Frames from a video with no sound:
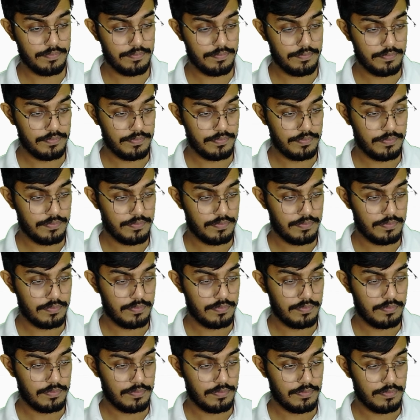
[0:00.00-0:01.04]

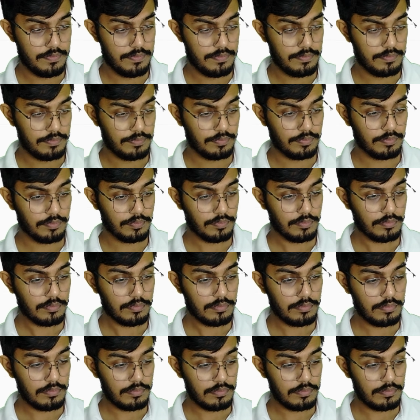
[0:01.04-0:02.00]
(no one is talking)